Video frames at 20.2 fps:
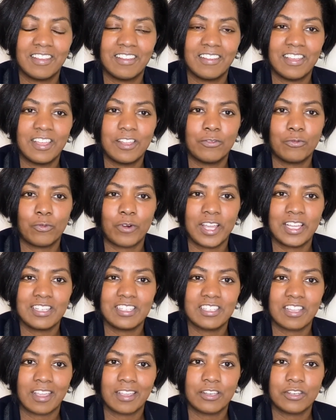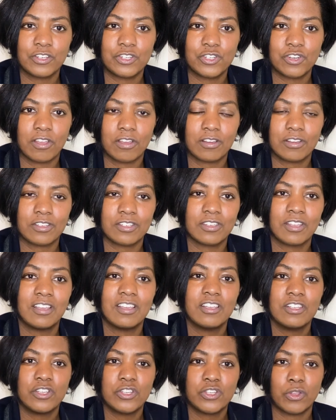in right-sized chunks
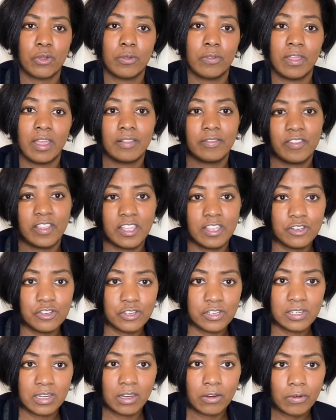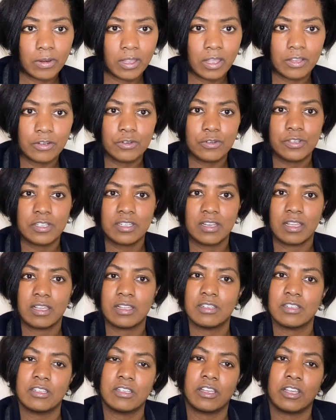so that the engineering
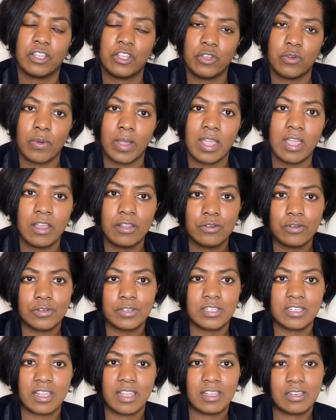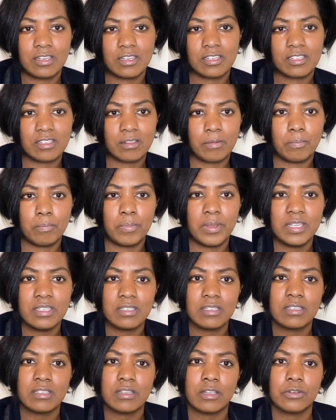understands it, QA understands it, the
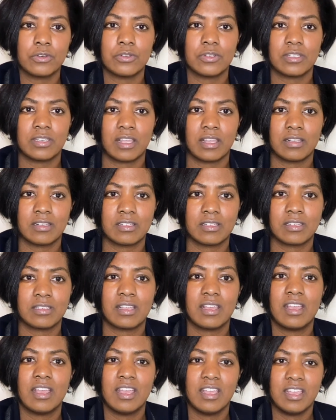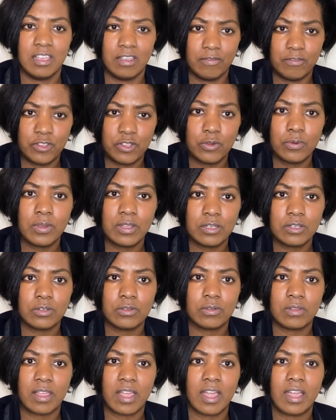business understands it. If you can do
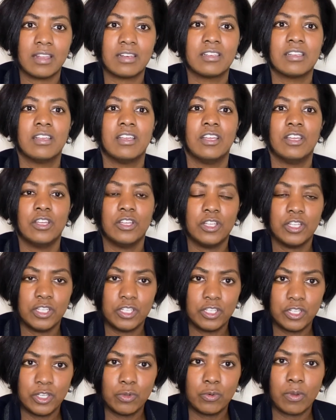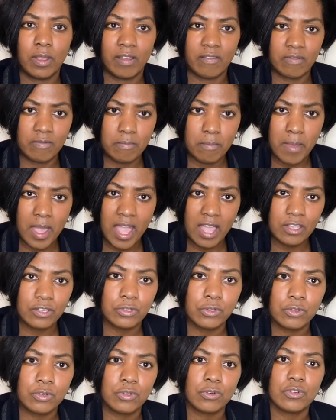that, you have
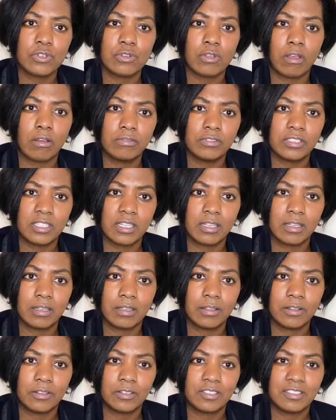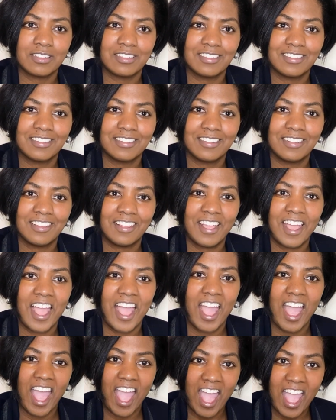mastered your soft skills
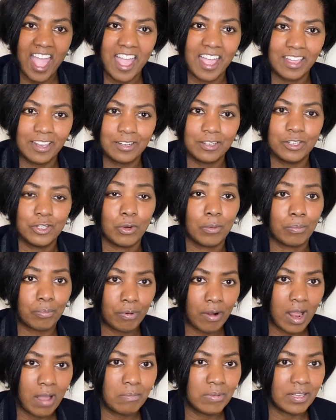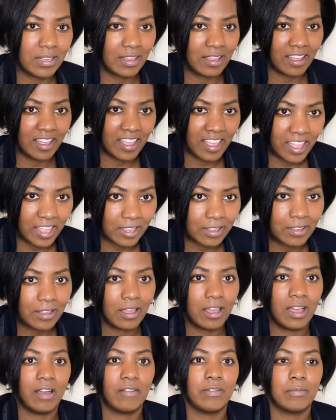and you're probably a heck
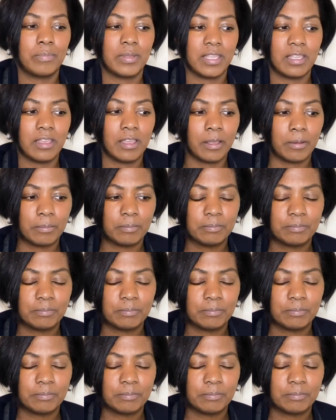of a PM.